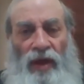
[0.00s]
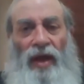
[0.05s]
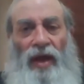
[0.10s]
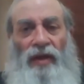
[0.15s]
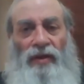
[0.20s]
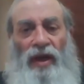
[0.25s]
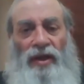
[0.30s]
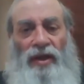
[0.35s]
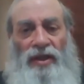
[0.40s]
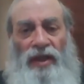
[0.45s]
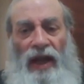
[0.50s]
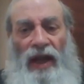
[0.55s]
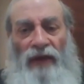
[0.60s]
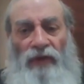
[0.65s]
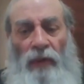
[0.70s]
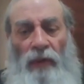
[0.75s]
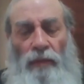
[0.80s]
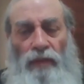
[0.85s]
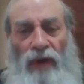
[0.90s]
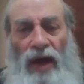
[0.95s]
It doesn't
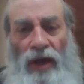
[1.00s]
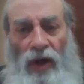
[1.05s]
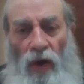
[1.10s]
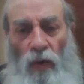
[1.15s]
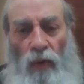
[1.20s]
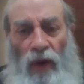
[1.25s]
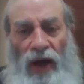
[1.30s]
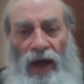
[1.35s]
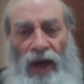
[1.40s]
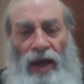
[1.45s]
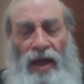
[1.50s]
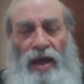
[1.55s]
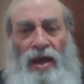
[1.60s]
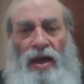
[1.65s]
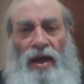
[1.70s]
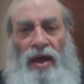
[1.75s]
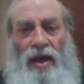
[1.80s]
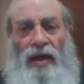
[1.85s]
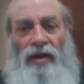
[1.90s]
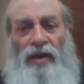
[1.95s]
have to break
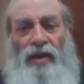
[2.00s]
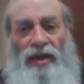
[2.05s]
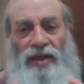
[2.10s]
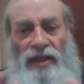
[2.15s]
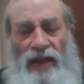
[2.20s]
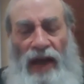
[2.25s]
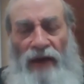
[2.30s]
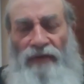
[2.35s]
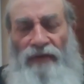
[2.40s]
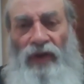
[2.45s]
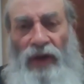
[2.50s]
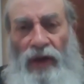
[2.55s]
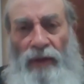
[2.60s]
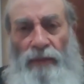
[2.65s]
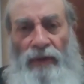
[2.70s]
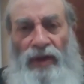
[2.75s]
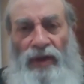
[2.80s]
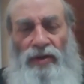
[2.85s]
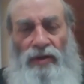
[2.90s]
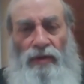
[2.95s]
away. It doesn't have to
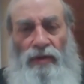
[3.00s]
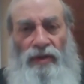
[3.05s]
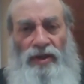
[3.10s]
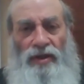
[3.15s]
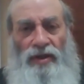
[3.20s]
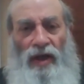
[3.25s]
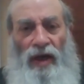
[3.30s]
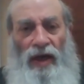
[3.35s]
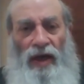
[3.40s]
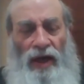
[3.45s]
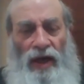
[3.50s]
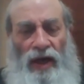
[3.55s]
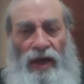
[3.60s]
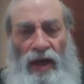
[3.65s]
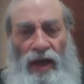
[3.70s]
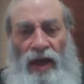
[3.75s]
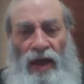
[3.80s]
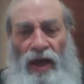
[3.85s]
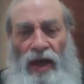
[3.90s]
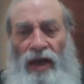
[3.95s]
commit suicide.
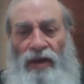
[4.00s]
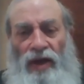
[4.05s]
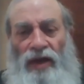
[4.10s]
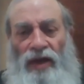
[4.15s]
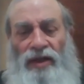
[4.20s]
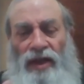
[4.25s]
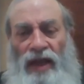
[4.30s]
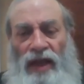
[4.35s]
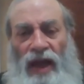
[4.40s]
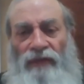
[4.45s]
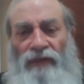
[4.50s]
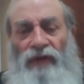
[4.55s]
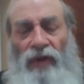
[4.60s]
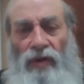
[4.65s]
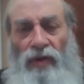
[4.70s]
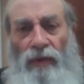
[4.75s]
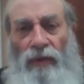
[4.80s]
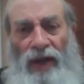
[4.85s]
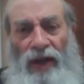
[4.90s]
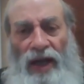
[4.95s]
It doesn't have to
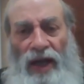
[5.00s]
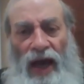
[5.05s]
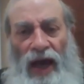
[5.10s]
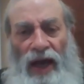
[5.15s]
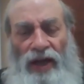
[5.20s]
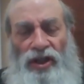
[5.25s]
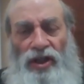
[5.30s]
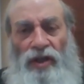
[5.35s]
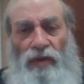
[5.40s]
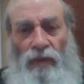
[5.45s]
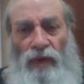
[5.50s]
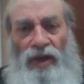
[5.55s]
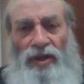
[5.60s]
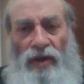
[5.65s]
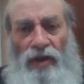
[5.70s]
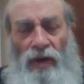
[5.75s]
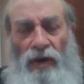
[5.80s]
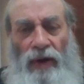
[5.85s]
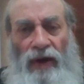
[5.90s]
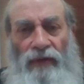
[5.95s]
do any action
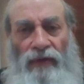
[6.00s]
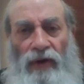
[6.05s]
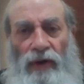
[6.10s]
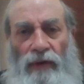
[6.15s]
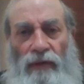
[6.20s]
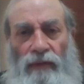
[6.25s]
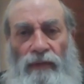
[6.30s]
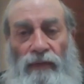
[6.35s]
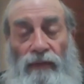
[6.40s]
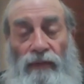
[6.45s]
whatsoever.